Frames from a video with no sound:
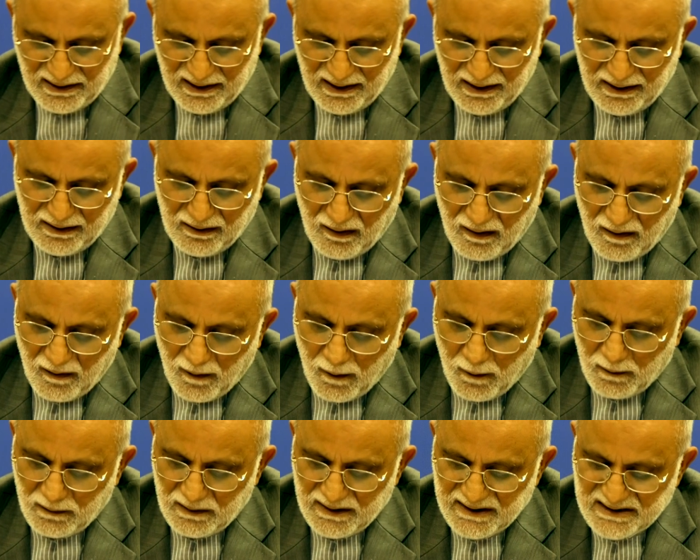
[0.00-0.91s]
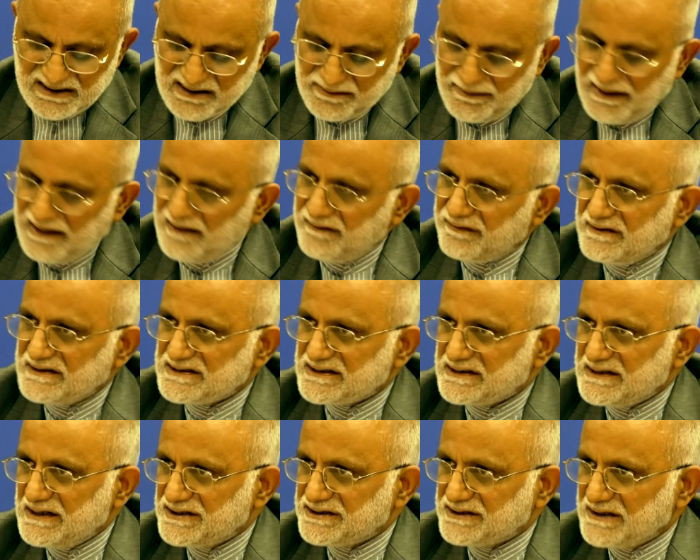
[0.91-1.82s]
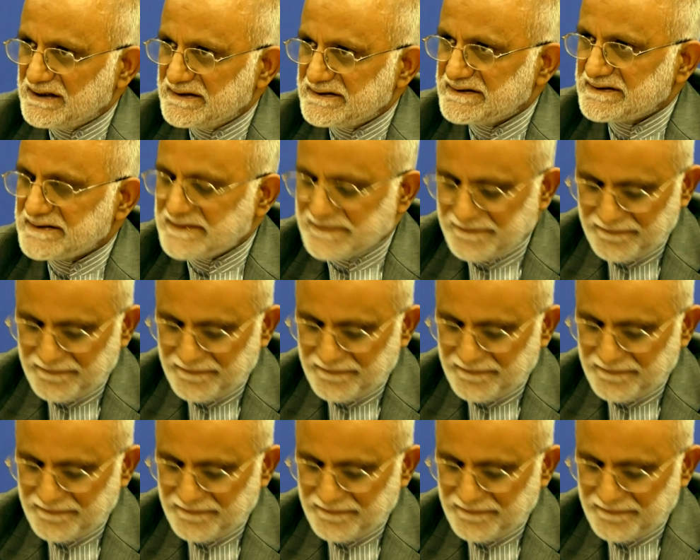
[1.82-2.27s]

in all its manifestations